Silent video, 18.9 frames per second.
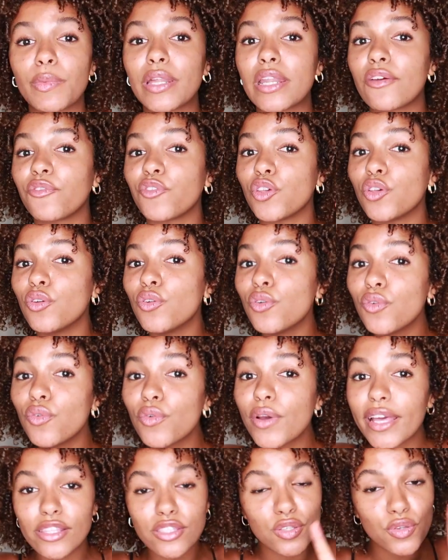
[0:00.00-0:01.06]
but if
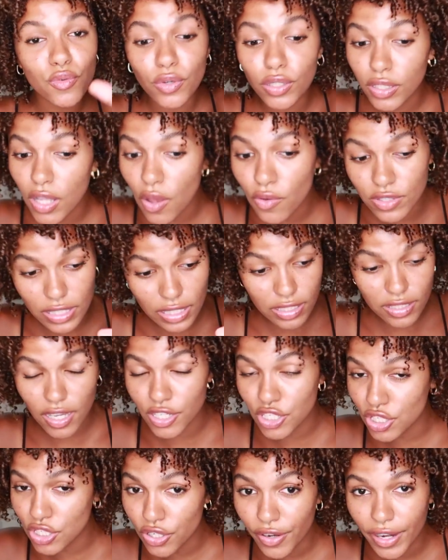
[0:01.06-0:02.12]
you get too close and
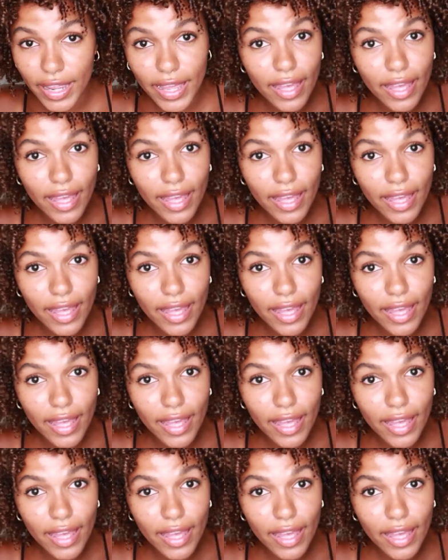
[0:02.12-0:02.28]
touching your